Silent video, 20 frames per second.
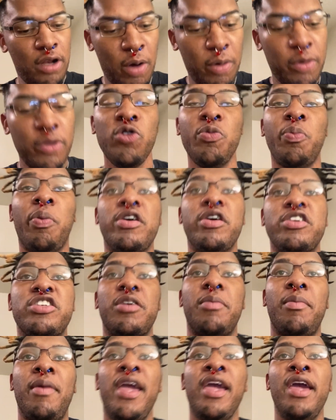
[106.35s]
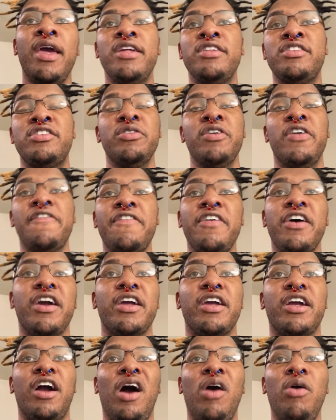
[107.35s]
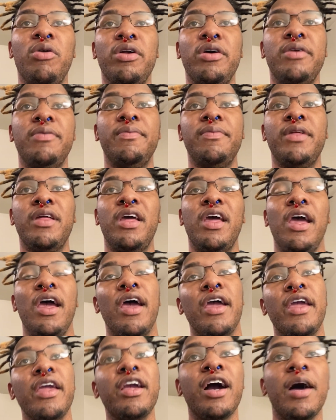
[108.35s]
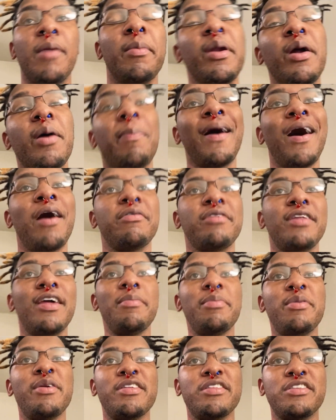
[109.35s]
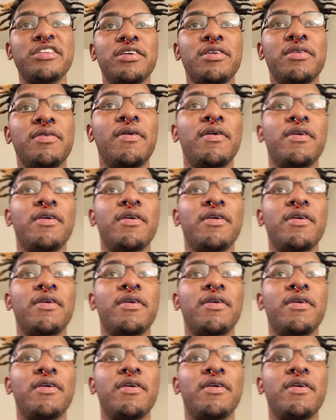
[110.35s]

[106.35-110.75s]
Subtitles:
know when you push a man into a fucking corner, he coming up out there, bitch.